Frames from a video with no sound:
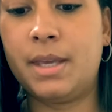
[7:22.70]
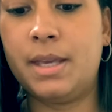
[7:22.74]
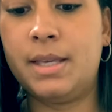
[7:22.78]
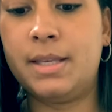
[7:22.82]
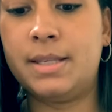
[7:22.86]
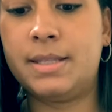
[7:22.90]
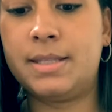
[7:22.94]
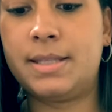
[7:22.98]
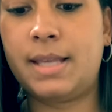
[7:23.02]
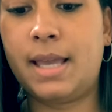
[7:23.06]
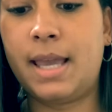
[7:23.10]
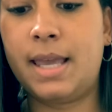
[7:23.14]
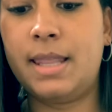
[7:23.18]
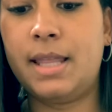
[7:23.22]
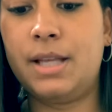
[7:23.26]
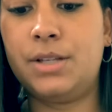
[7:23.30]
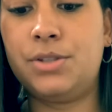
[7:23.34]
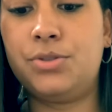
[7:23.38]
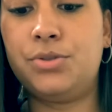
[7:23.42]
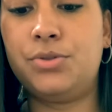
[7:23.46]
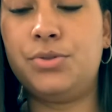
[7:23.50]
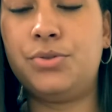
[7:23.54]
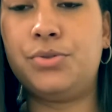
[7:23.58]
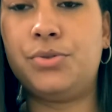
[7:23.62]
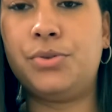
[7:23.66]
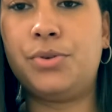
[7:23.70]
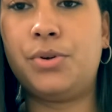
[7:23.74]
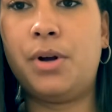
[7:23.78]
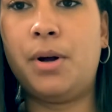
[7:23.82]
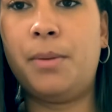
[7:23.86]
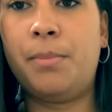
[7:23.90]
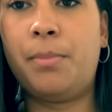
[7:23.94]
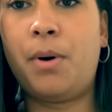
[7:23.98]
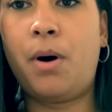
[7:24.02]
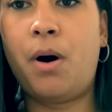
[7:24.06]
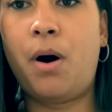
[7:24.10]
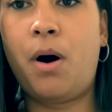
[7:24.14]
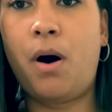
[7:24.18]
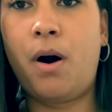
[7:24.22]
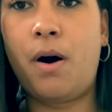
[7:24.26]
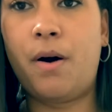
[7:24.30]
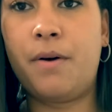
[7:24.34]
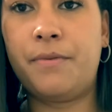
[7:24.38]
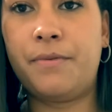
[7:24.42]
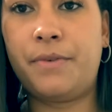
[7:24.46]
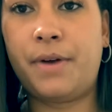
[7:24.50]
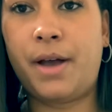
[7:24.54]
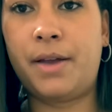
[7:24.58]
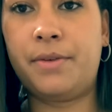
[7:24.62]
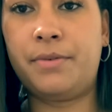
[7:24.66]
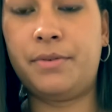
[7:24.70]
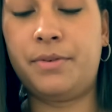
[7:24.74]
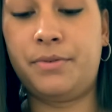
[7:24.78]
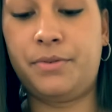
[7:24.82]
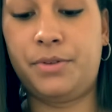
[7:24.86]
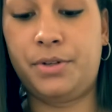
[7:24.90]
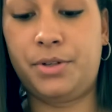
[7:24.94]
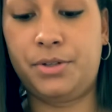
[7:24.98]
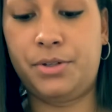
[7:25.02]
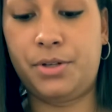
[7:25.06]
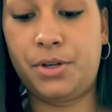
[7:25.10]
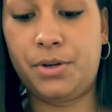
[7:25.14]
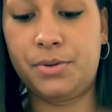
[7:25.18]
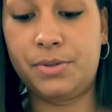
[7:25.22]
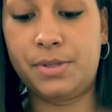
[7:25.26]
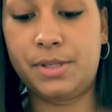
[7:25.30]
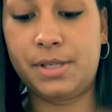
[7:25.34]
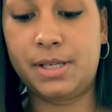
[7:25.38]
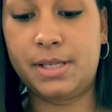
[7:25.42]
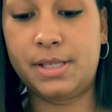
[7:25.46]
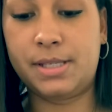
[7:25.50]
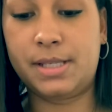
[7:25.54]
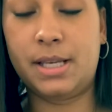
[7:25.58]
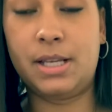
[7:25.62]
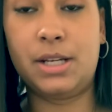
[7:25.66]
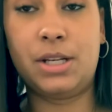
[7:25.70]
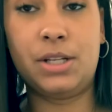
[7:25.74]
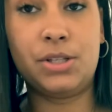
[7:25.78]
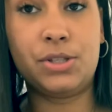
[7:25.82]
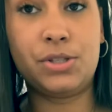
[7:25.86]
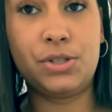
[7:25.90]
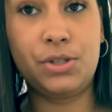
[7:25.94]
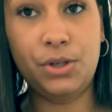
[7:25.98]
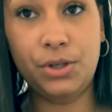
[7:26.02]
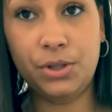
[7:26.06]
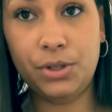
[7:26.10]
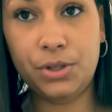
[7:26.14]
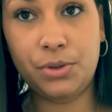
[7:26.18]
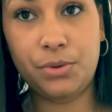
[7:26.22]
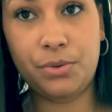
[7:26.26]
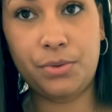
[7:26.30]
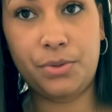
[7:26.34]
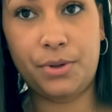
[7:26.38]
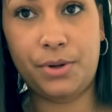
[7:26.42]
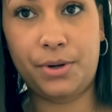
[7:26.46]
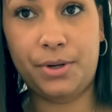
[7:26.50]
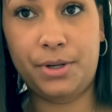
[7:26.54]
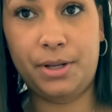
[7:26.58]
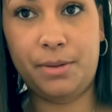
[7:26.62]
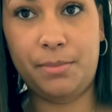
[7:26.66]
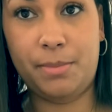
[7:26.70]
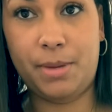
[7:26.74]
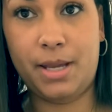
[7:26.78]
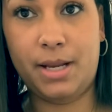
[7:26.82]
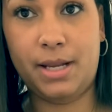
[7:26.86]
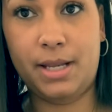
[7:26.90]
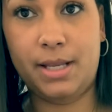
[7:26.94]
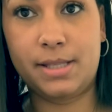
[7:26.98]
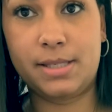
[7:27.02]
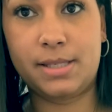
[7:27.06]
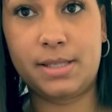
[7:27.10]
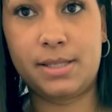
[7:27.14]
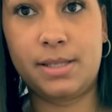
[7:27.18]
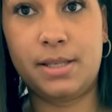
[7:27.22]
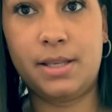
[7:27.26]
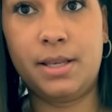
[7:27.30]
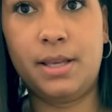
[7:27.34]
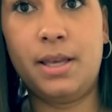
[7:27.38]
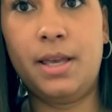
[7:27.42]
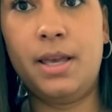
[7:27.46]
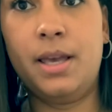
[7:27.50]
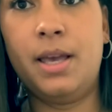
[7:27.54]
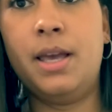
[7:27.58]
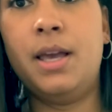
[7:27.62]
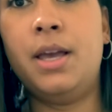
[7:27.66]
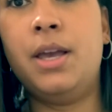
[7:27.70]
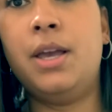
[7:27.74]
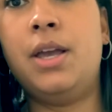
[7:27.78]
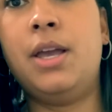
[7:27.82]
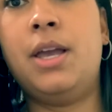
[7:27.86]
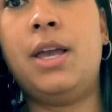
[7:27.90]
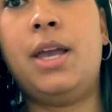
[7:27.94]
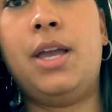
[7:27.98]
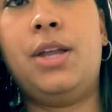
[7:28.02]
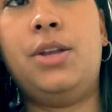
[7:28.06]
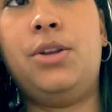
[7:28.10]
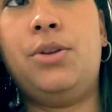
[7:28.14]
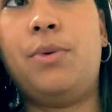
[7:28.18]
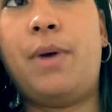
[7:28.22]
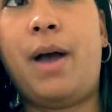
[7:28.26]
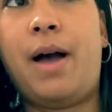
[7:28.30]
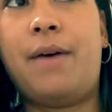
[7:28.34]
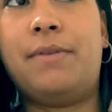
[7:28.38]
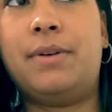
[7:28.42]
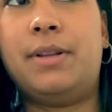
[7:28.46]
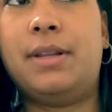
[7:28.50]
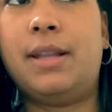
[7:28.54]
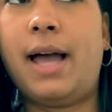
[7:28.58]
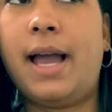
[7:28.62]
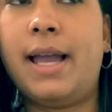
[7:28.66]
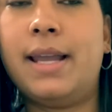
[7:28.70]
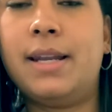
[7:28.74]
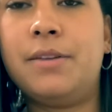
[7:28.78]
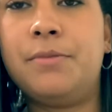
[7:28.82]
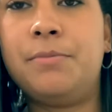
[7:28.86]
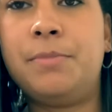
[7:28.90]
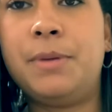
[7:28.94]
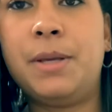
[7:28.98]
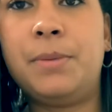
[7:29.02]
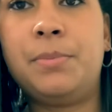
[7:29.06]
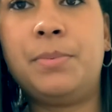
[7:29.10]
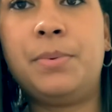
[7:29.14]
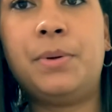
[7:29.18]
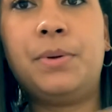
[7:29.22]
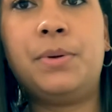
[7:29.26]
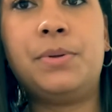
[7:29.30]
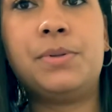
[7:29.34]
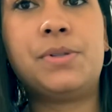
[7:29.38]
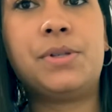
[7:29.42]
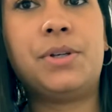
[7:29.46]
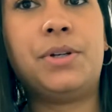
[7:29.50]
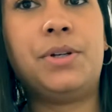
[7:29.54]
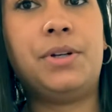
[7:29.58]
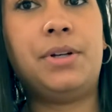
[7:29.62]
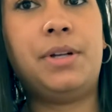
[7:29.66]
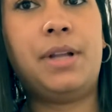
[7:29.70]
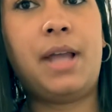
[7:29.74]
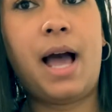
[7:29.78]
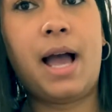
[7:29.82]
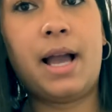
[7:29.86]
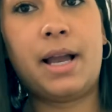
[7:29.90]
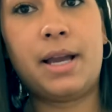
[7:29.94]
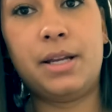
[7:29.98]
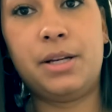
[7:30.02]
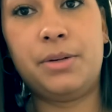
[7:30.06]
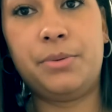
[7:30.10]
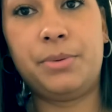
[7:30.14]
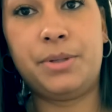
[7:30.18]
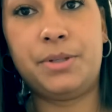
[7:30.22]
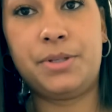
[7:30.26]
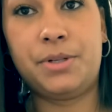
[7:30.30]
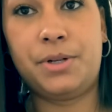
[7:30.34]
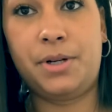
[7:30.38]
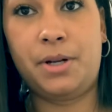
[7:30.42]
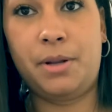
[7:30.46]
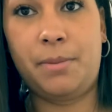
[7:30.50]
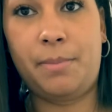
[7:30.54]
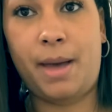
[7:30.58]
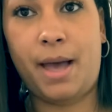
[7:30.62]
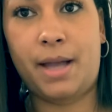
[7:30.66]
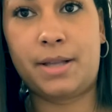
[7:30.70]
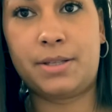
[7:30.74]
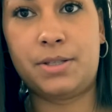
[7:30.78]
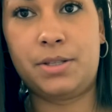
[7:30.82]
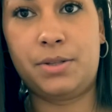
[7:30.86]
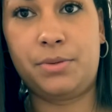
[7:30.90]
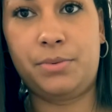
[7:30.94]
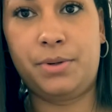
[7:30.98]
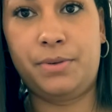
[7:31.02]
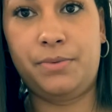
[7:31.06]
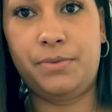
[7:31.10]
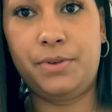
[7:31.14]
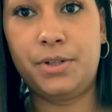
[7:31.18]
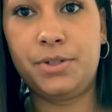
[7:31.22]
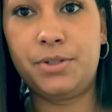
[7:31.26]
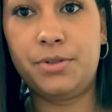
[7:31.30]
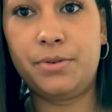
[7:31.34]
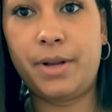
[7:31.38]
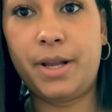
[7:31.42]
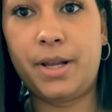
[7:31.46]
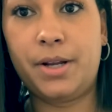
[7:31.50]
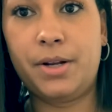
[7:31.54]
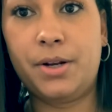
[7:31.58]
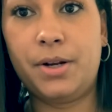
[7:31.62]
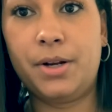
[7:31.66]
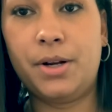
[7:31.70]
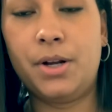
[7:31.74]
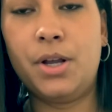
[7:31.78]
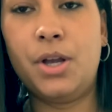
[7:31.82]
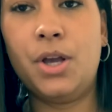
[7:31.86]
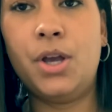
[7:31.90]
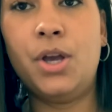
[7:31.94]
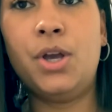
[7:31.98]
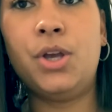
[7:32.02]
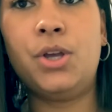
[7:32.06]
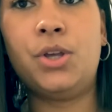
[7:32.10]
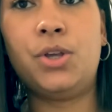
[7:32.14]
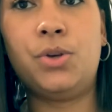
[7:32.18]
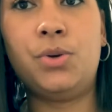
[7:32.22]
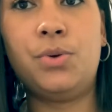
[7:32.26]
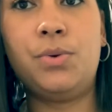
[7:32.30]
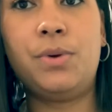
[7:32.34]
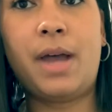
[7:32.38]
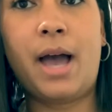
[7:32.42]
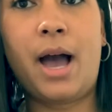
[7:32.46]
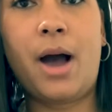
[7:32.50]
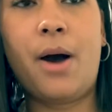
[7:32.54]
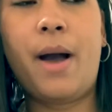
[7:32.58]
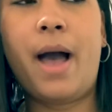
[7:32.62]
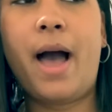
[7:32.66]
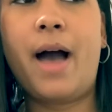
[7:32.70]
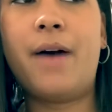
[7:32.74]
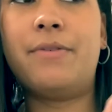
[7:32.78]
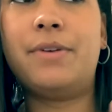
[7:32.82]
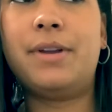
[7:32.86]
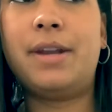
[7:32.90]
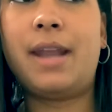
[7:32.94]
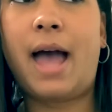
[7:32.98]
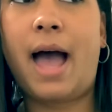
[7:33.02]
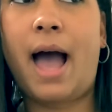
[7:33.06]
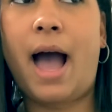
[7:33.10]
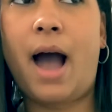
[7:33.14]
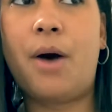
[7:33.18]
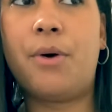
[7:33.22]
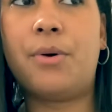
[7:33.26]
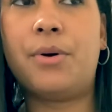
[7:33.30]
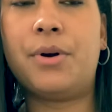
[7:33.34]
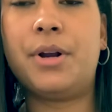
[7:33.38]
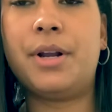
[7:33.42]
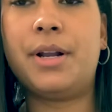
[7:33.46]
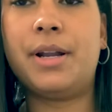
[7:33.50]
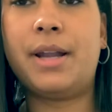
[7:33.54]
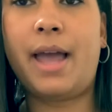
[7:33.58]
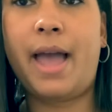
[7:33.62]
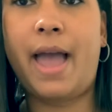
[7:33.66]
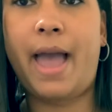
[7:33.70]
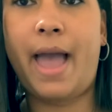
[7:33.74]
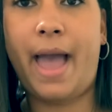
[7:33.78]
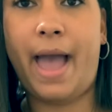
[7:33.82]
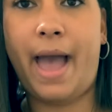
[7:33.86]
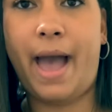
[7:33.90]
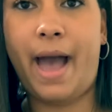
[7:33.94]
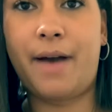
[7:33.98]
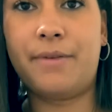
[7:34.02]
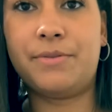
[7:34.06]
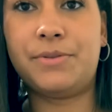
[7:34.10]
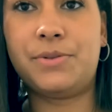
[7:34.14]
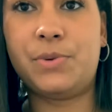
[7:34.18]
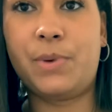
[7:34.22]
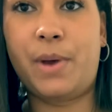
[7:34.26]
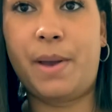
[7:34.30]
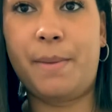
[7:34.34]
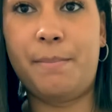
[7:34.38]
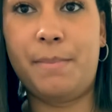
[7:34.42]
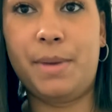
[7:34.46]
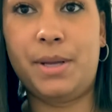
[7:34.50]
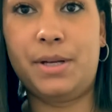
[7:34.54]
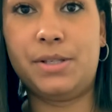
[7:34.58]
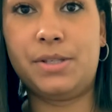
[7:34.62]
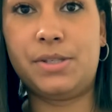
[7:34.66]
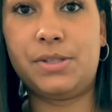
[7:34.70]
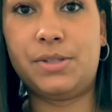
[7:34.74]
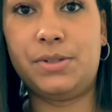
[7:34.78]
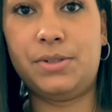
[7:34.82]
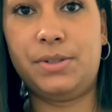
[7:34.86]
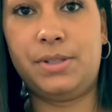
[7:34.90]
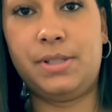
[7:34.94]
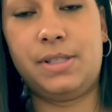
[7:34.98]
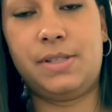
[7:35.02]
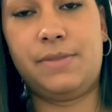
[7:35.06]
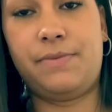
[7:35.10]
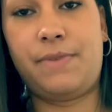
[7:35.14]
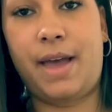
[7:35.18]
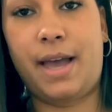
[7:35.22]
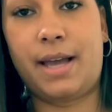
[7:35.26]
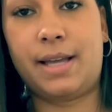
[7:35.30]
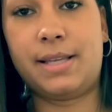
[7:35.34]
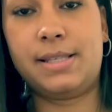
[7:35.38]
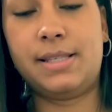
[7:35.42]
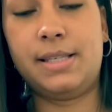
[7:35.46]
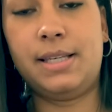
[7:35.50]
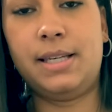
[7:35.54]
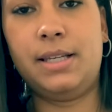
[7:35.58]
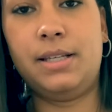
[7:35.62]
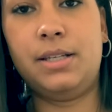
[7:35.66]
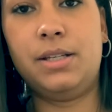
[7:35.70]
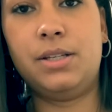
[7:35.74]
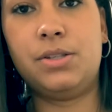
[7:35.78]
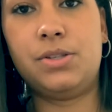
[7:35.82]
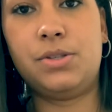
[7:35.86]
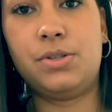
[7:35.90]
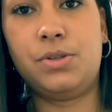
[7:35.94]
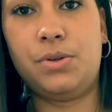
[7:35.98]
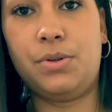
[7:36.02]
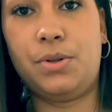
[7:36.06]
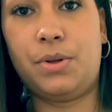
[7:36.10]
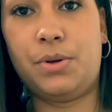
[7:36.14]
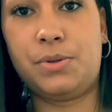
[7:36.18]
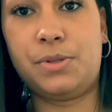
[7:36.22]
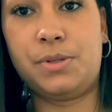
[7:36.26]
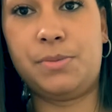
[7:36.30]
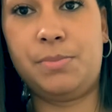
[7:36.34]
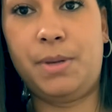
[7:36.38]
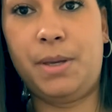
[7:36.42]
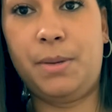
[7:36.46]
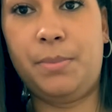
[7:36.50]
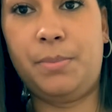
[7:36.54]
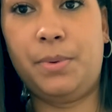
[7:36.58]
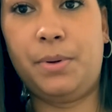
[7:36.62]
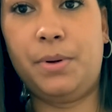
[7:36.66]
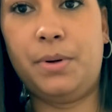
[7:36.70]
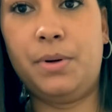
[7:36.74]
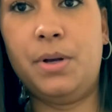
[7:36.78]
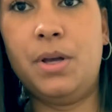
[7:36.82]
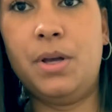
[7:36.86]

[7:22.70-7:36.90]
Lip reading: Say that you drew up all 5 of your doses and it took you 30 minutes and you have a line of people, so you're not going to return it back to the refrigerator. You now have an hour and a half to administer this vaccine to those people.